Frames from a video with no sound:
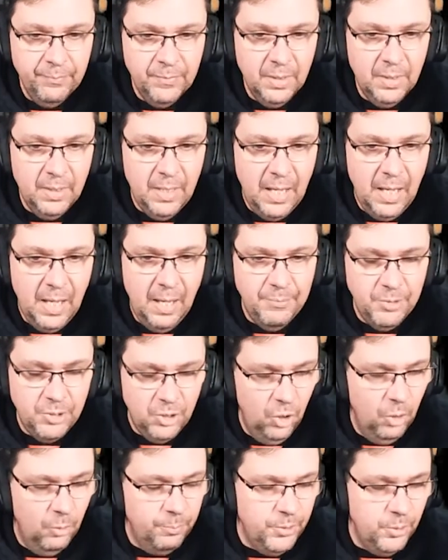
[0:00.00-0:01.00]
um, to
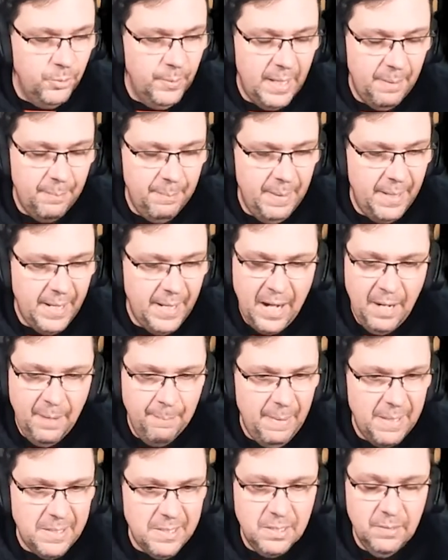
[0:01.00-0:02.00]
help you out, mate. And it
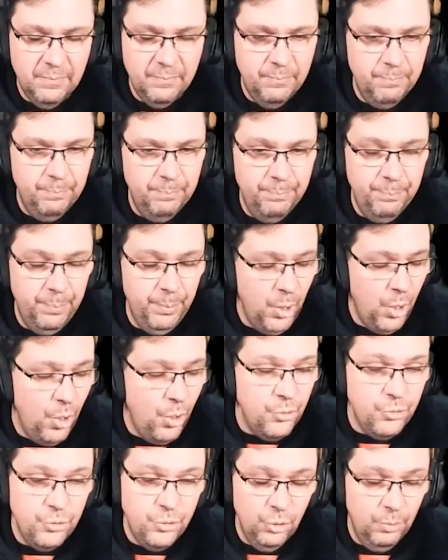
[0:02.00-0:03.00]
must have
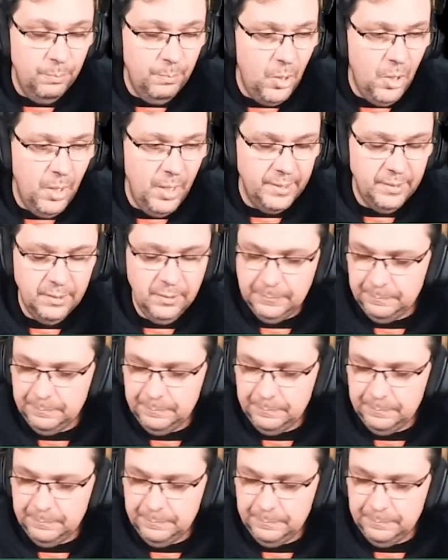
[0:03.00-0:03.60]
blown your mind.